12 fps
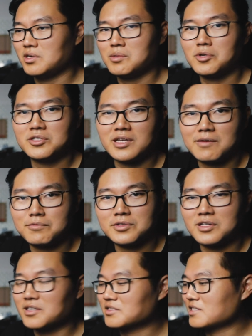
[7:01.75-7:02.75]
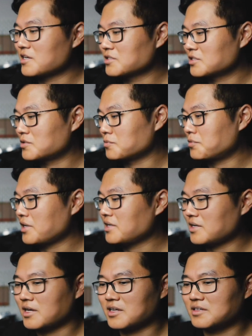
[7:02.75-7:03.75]
pretty much everything sounds
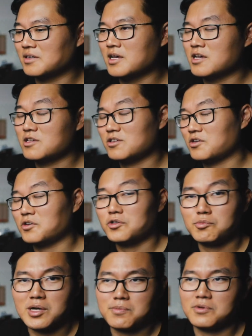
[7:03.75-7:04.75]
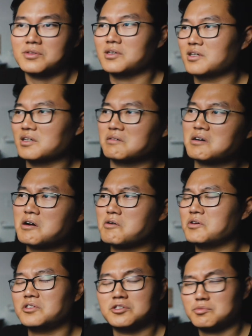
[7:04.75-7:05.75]
great, and you might be thinking,
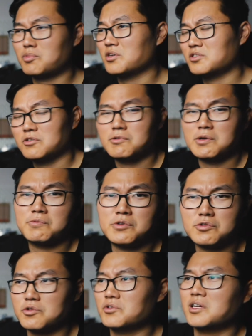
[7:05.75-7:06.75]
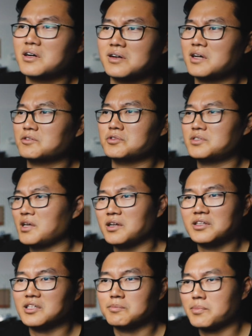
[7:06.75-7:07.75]
oh, it's a sponsored review, you're not allowed to say
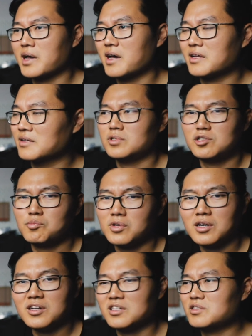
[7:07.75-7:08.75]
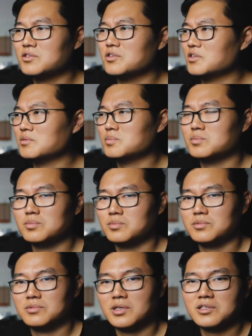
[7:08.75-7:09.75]
anything bad. But to be honest,
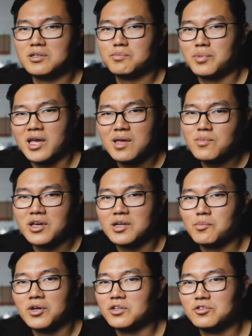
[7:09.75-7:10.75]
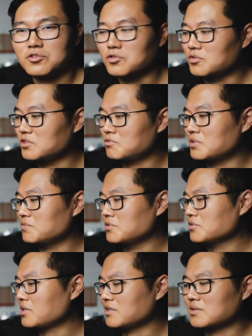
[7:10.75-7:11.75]
they didn't pay me any money to do this
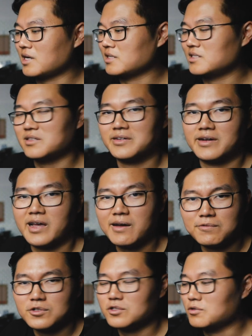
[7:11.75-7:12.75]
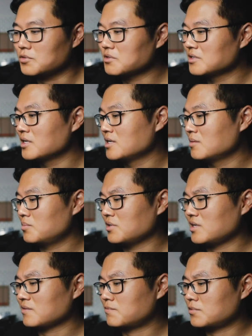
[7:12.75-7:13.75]
review, and I didn't have to do it.
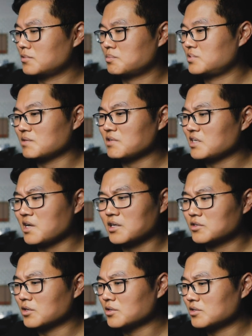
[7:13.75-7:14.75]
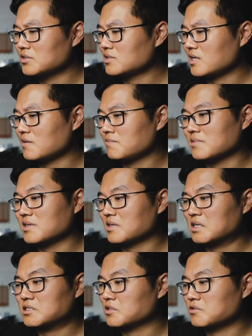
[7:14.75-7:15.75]
But like for $79, I feel
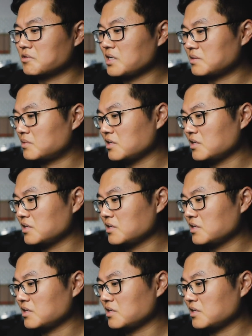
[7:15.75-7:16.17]
like it's a great